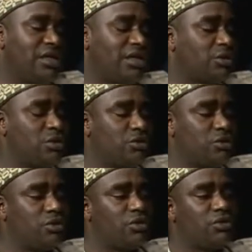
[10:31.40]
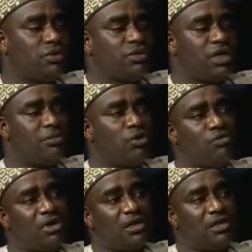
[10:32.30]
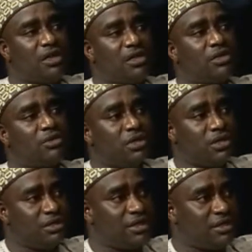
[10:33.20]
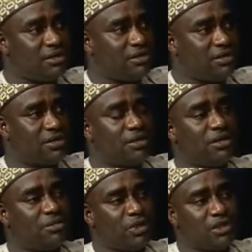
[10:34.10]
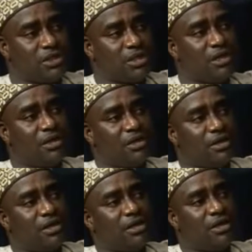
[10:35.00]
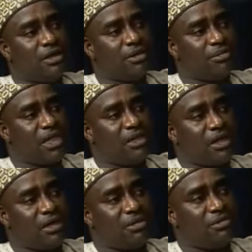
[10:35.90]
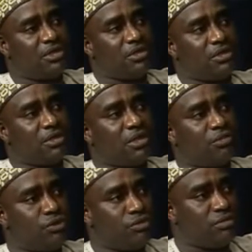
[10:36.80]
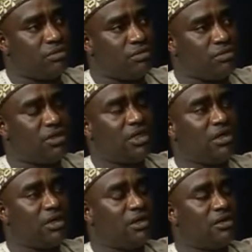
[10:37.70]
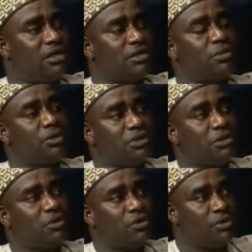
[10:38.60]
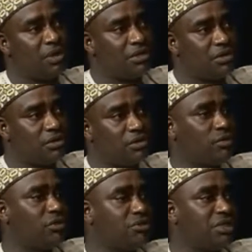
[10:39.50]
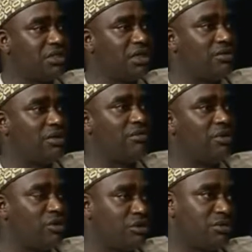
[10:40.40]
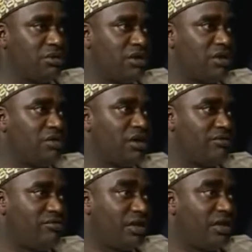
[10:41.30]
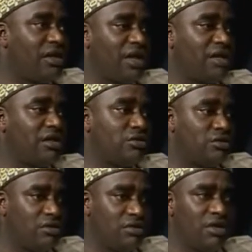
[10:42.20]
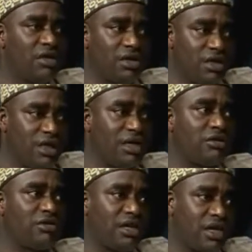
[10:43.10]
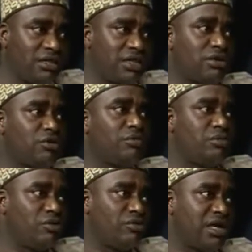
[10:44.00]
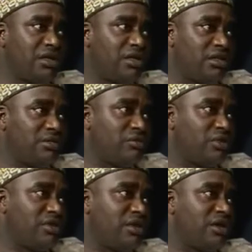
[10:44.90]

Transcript: Yeah, so we are providing that in 2013. It's in the budget, and by the time the budget is approved, then that project will commence, which means that you have a hospital, you have and it will get to the extent of providing them with